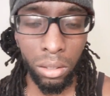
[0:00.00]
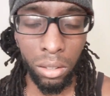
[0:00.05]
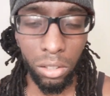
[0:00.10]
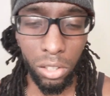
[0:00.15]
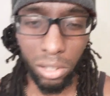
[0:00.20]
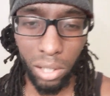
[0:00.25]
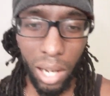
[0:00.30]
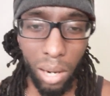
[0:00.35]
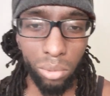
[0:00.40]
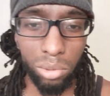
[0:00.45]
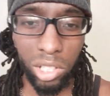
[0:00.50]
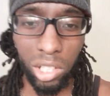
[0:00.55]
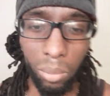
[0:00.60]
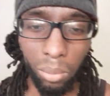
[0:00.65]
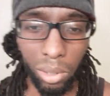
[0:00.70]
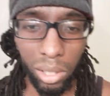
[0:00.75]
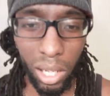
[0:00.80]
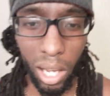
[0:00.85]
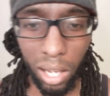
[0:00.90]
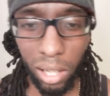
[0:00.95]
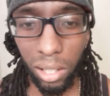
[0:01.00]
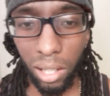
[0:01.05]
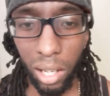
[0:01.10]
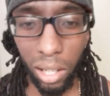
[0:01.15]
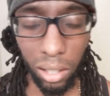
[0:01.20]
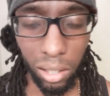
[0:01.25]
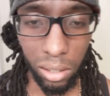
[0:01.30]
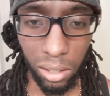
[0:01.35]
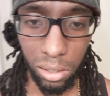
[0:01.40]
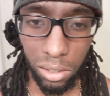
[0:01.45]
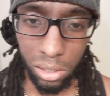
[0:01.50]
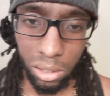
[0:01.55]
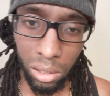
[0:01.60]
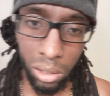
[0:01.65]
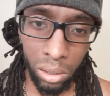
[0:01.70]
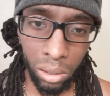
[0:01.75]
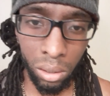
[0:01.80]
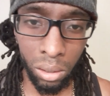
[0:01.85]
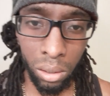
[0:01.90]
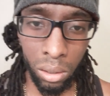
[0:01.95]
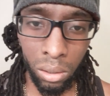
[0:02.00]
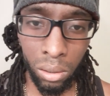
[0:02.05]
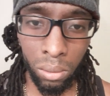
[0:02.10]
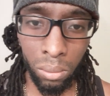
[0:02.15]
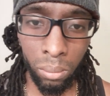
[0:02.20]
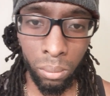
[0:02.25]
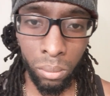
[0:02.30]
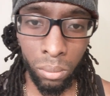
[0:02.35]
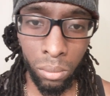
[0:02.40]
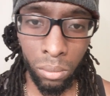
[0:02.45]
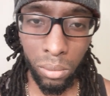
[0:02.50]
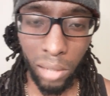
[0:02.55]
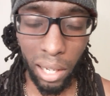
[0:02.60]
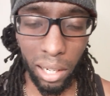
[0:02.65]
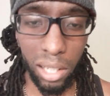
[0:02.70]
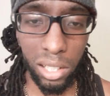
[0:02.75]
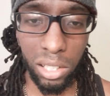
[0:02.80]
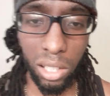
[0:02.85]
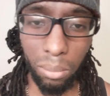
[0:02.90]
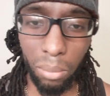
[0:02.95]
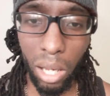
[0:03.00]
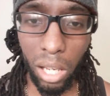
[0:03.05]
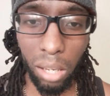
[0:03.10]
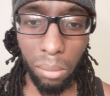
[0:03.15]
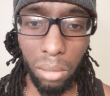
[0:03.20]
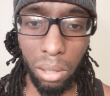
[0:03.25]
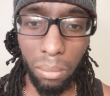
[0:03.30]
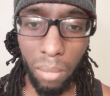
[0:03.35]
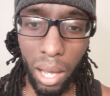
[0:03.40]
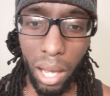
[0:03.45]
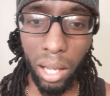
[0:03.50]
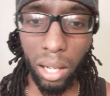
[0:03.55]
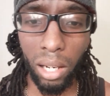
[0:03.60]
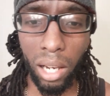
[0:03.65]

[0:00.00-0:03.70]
You're not reciprocating that energy. Like that shit making me mad.